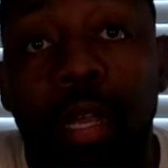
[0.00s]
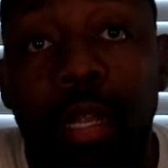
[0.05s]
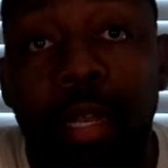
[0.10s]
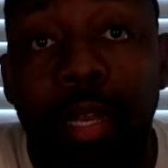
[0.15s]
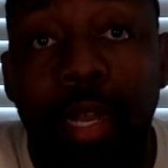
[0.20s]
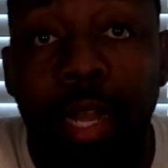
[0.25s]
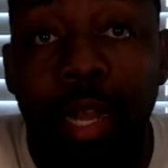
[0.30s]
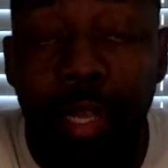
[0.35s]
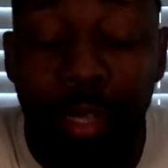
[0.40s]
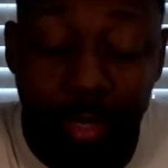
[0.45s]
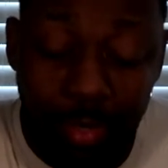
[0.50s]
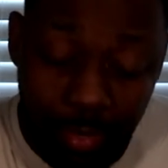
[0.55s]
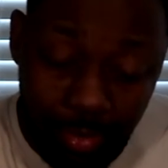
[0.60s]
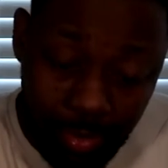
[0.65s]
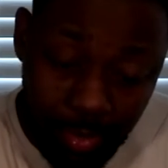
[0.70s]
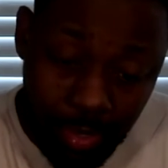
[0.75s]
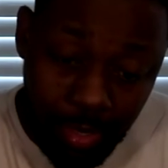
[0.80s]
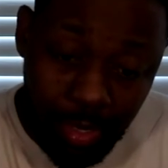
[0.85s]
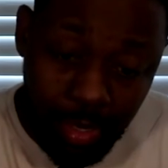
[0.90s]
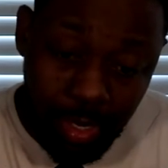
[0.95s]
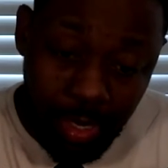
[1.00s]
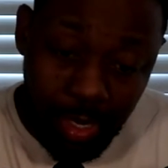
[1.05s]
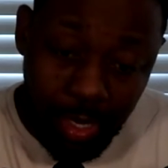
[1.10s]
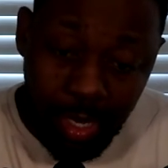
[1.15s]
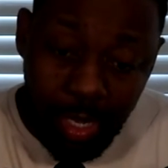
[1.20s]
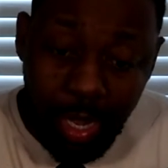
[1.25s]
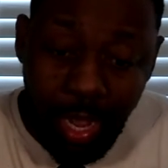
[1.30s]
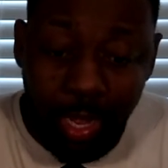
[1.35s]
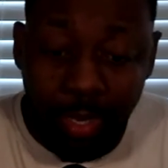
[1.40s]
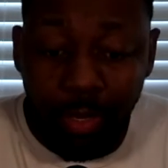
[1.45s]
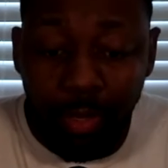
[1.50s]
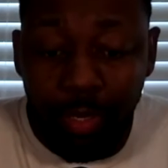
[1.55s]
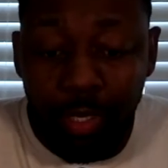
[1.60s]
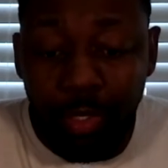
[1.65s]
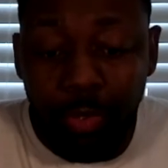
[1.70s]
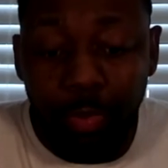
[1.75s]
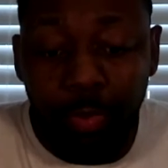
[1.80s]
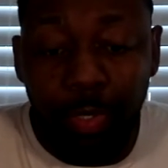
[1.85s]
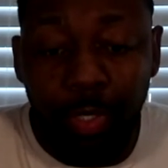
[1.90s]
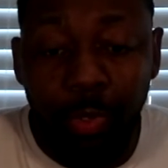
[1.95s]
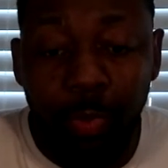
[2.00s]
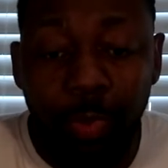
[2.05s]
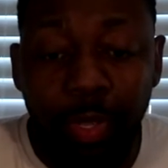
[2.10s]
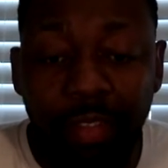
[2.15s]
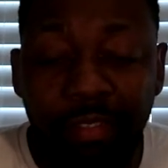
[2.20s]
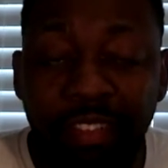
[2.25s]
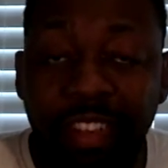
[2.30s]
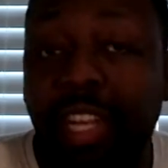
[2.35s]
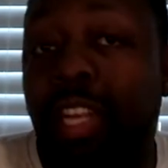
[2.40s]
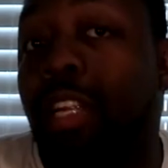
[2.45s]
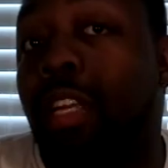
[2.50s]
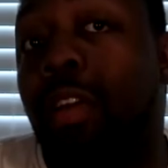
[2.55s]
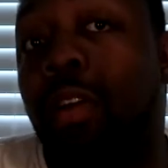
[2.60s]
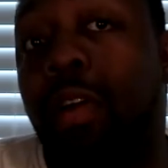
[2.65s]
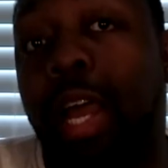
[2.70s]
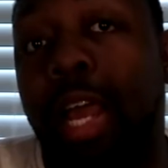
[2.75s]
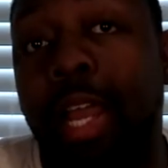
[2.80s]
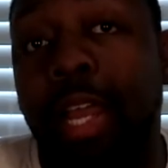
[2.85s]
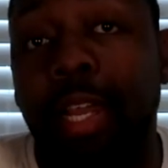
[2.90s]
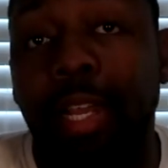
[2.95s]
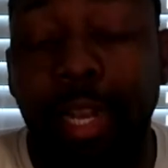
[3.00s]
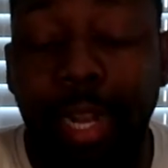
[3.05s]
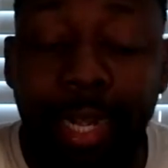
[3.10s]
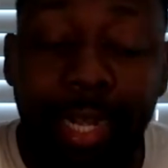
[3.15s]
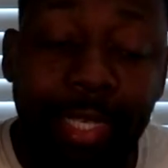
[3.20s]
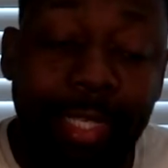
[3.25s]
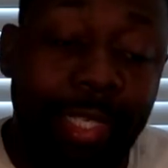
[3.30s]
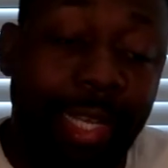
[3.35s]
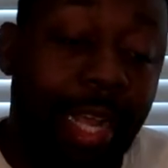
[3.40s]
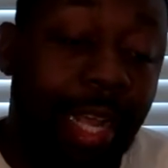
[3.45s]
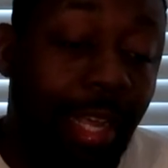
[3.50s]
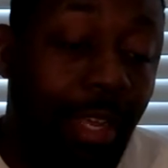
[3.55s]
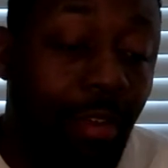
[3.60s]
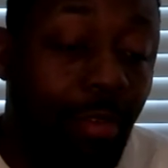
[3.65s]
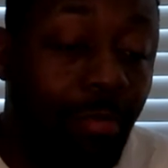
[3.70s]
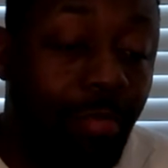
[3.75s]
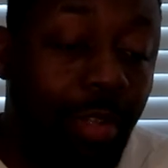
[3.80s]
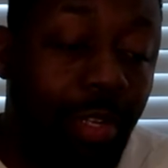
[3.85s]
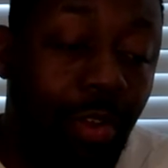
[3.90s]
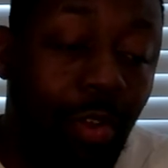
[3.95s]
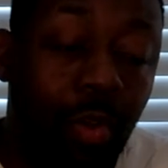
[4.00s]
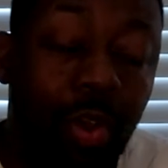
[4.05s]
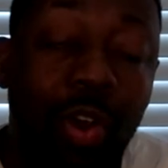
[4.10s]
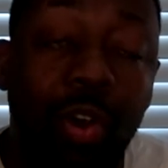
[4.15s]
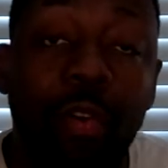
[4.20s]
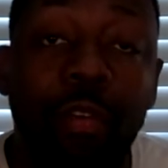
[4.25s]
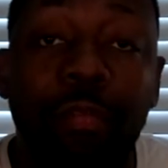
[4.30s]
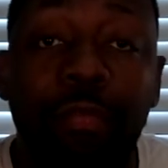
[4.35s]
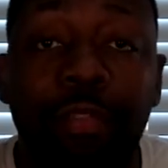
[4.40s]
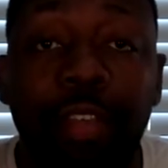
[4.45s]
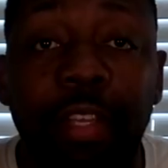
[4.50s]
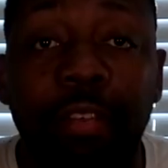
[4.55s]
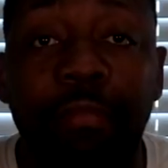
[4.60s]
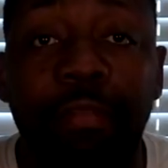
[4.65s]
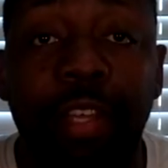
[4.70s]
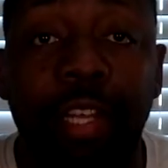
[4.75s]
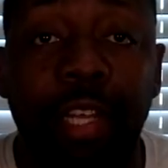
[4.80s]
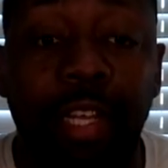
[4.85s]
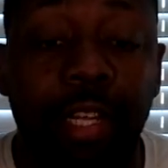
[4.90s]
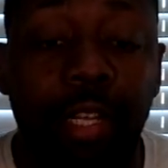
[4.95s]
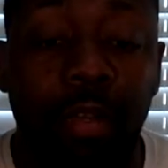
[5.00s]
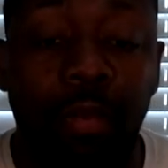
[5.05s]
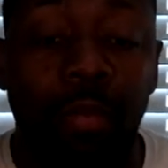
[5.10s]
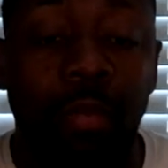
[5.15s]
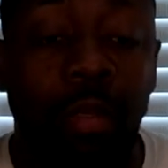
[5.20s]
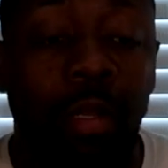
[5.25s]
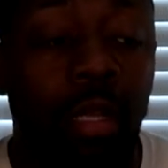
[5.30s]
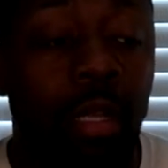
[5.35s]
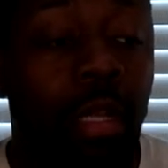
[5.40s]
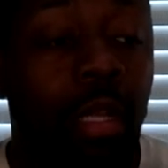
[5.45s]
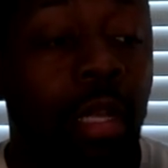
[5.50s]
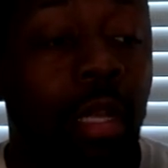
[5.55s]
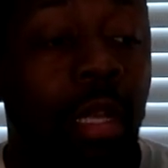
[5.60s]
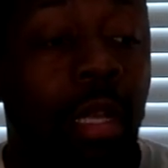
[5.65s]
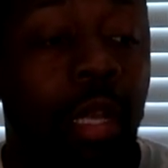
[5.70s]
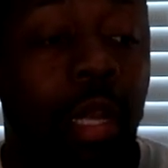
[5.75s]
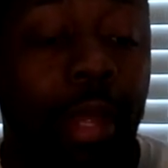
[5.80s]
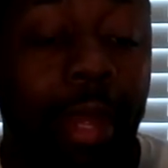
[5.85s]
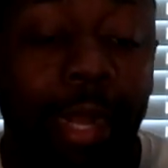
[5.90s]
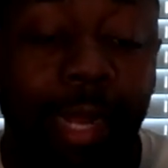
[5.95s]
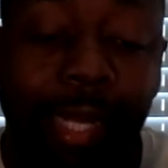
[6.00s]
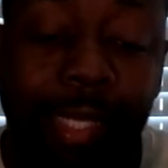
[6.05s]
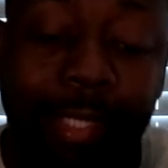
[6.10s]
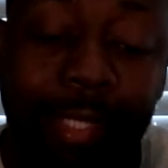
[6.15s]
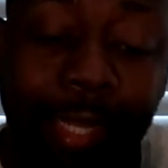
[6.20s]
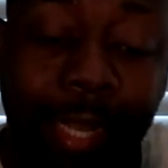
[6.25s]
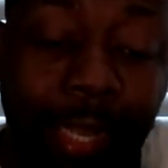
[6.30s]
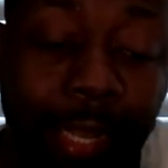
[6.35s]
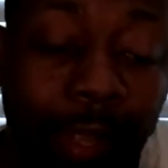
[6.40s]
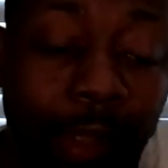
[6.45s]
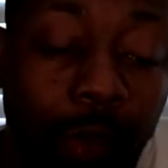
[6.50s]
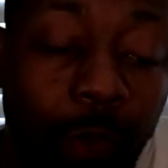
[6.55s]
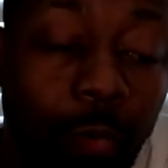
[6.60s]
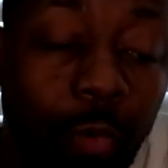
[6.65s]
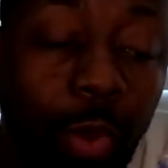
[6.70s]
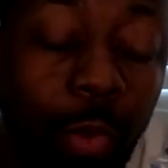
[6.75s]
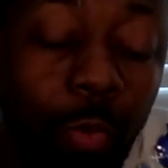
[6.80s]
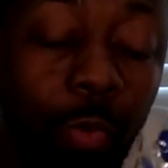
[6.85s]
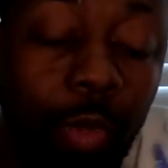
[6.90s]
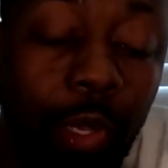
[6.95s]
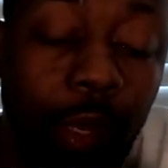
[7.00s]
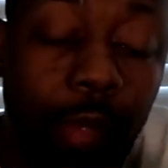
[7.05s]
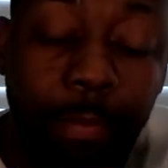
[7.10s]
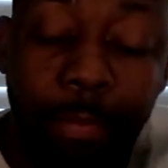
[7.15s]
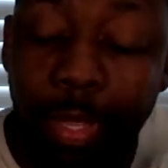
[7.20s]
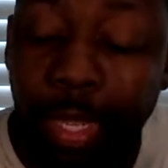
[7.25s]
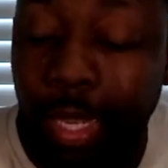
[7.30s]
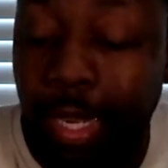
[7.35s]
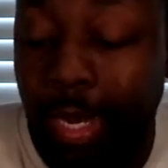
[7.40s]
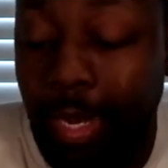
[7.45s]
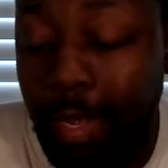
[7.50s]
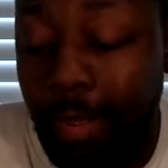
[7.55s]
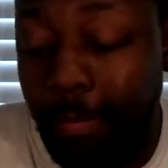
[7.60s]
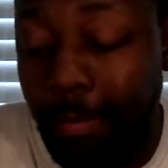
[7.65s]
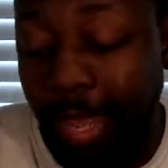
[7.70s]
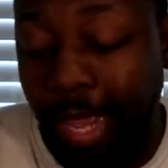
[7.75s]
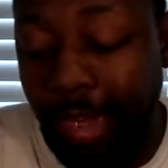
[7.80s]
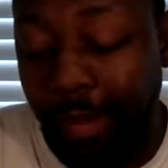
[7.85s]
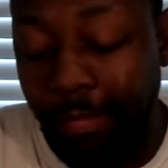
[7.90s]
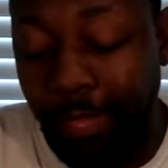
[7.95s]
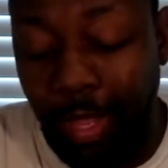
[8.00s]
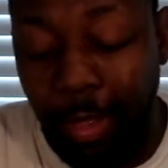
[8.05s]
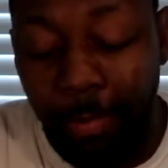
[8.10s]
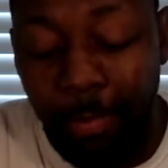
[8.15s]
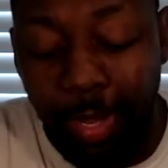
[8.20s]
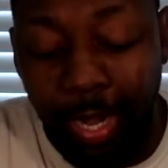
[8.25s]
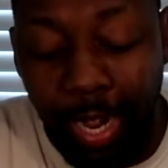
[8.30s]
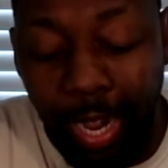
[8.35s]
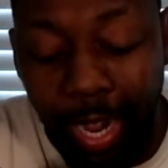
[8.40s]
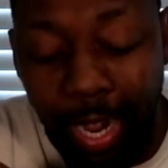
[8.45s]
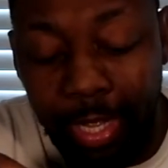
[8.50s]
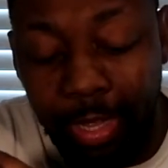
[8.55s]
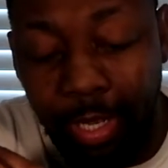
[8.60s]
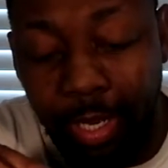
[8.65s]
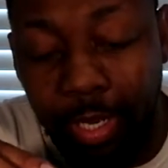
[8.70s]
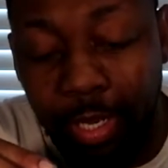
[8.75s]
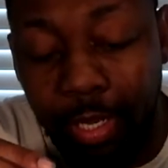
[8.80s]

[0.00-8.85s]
Nah. I know this was a quick video. Like I said, I ain't gonna put no on feet video. like I say, what would be a little better if they would have had the